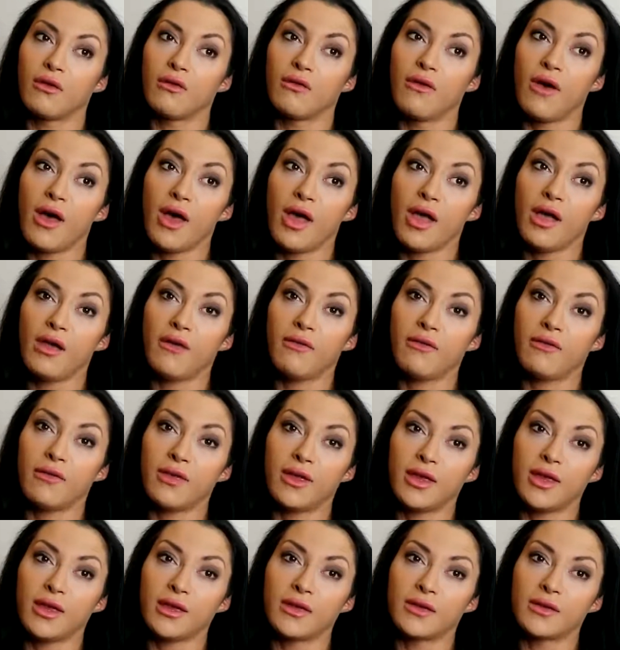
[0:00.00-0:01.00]
5
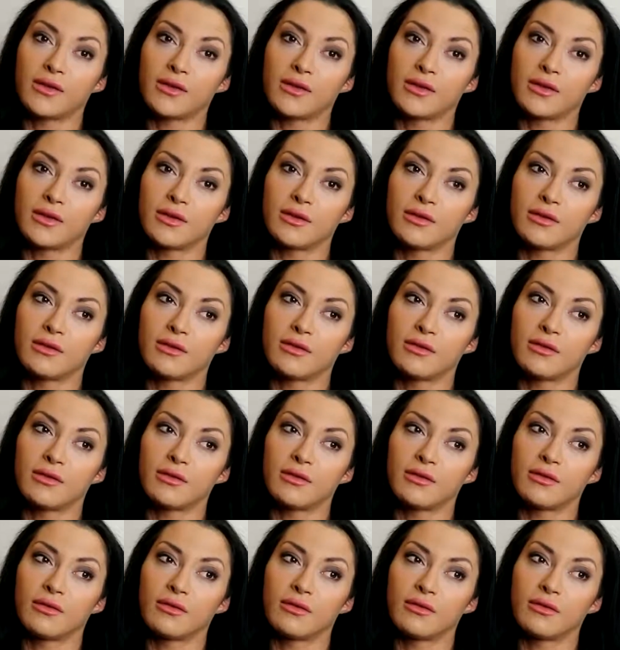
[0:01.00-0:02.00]
things.
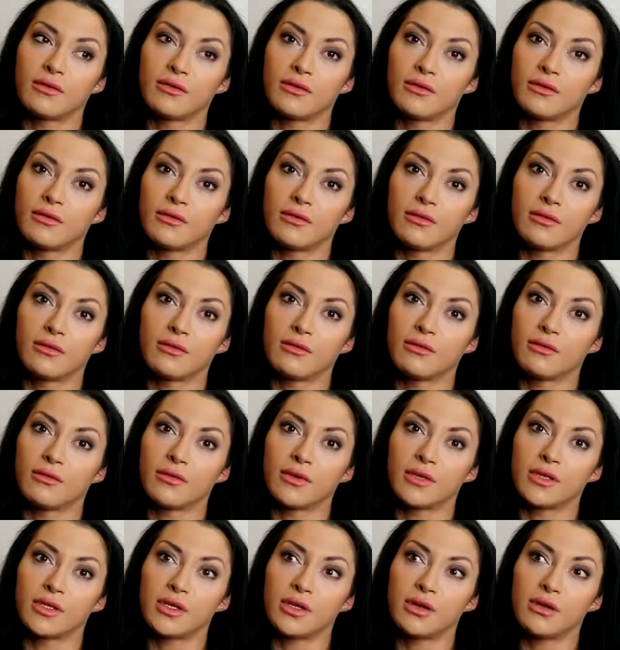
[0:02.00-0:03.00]

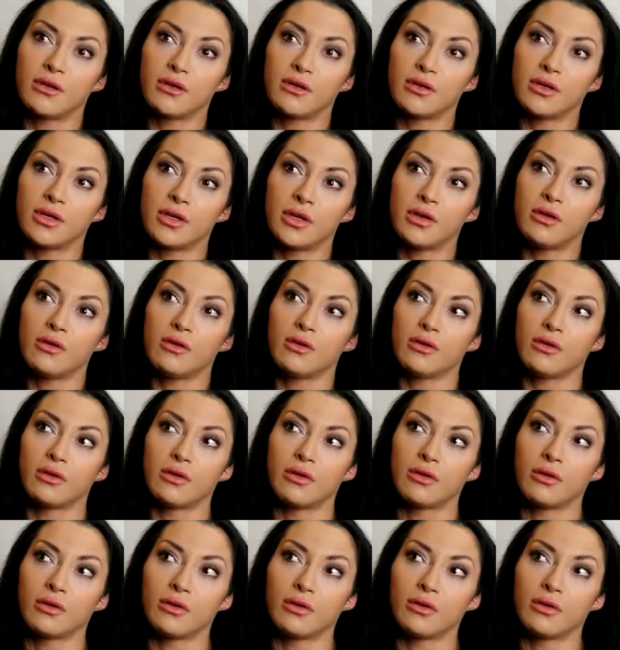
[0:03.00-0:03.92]
What's a girl to do?